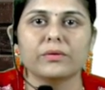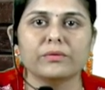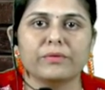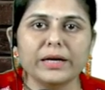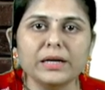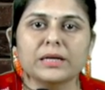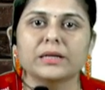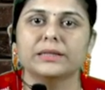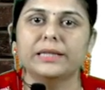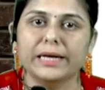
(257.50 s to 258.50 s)
Fine.
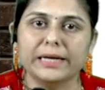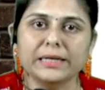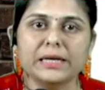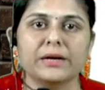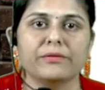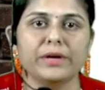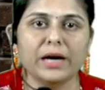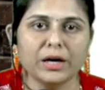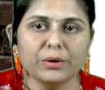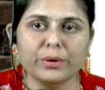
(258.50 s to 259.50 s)
Then we
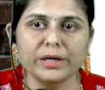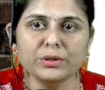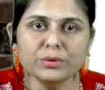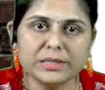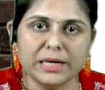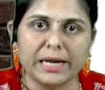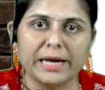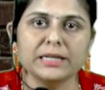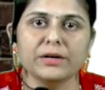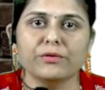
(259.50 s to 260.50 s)
are going to
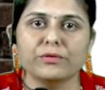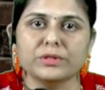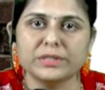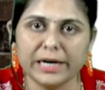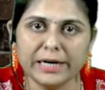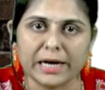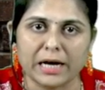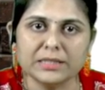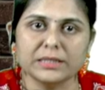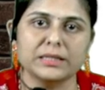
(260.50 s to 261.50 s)
select
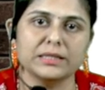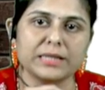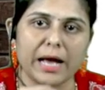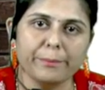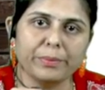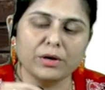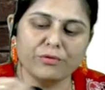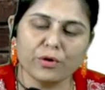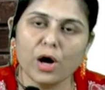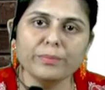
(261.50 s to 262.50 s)
stratas, the sample
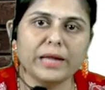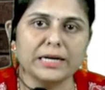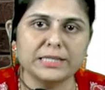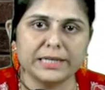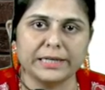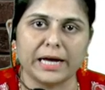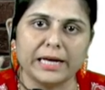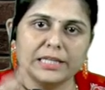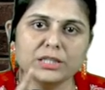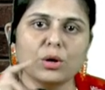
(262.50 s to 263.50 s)
from that strata
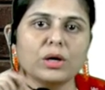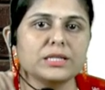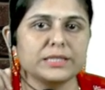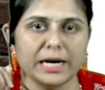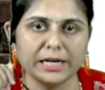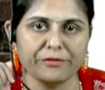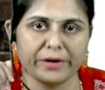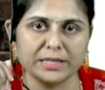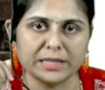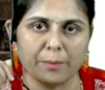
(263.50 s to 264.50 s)
is called
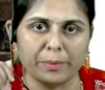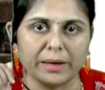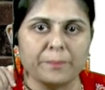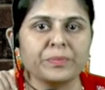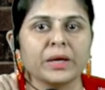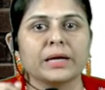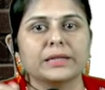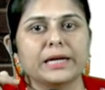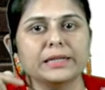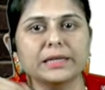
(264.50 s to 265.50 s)
stratified sampling.
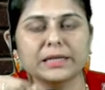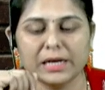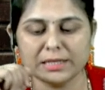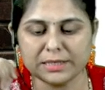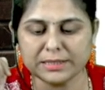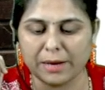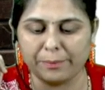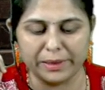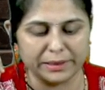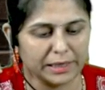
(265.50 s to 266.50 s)
Then the cluster
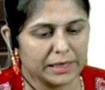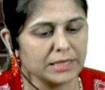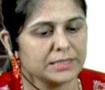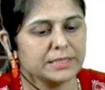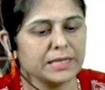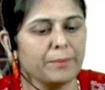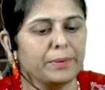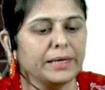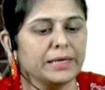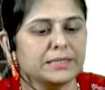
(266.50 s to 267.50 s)
sampling. The cluster
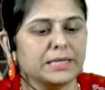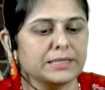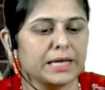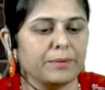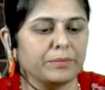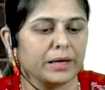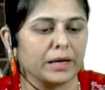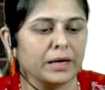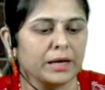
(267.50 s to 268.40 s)
sampling is the same thing.